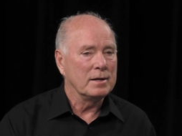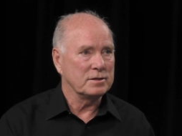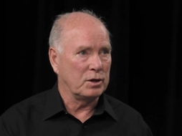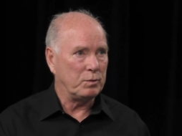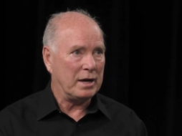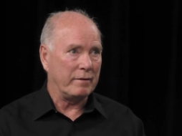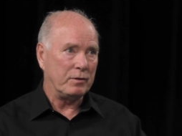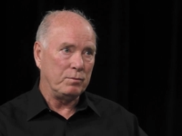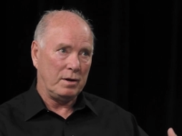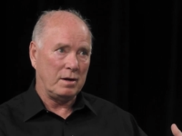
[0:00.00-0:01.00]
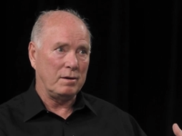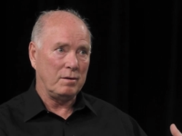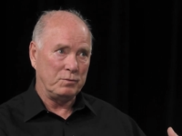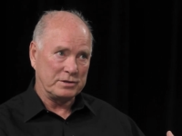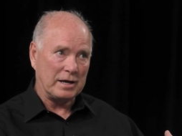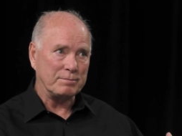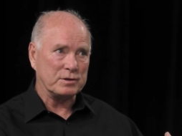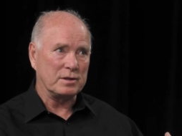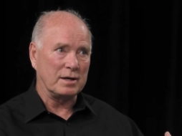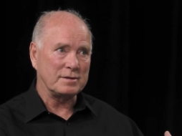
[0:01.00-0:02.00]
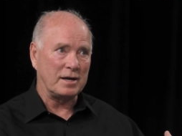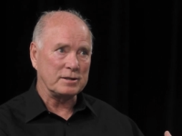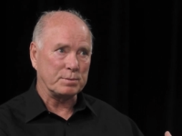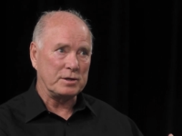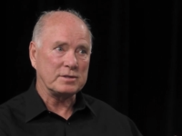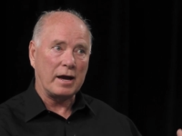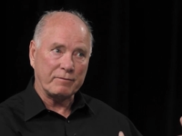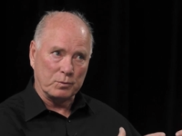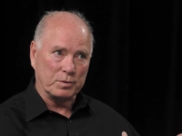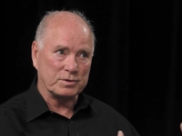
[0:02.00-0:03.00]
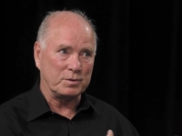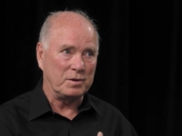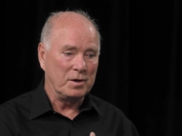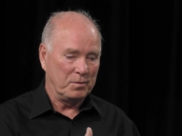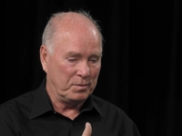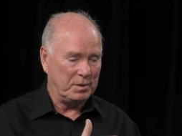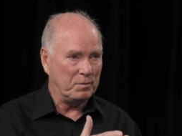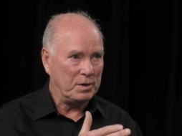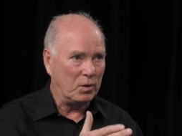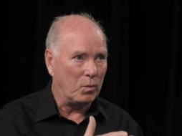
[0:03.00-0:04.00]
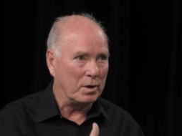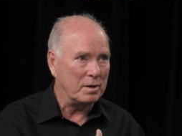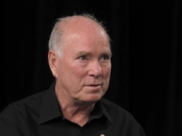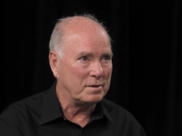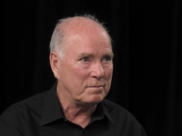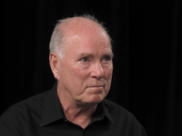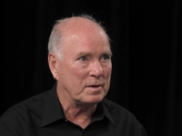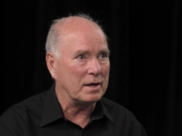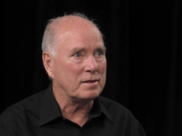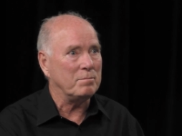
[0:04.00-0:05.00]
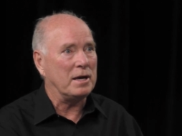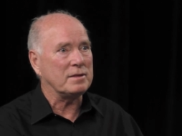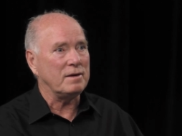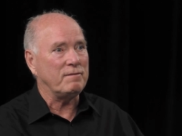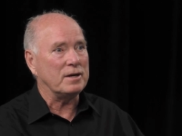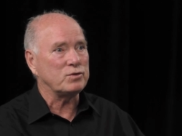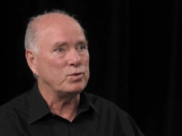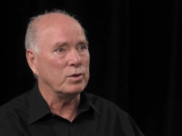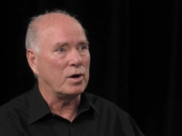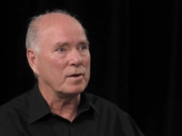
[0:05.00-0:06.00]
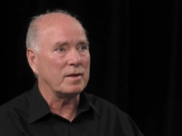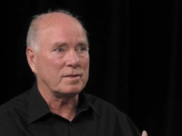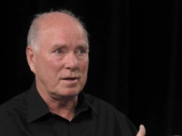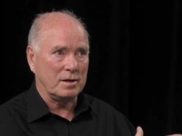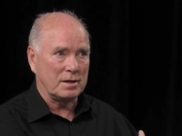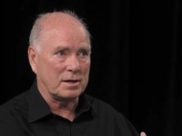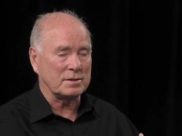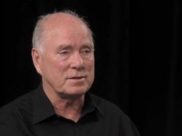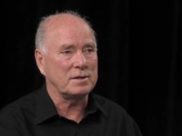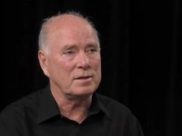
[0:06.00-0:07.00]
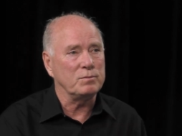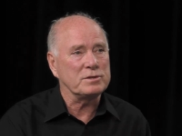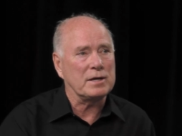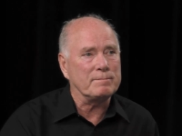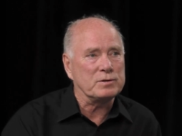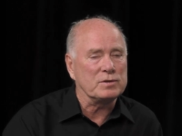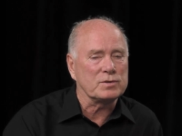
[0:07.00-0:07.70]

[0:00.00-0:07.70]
Because then we have a, a, reception that takes place afterwards, and we, we don't want to take the, make the event too long that then it cuts into the reception.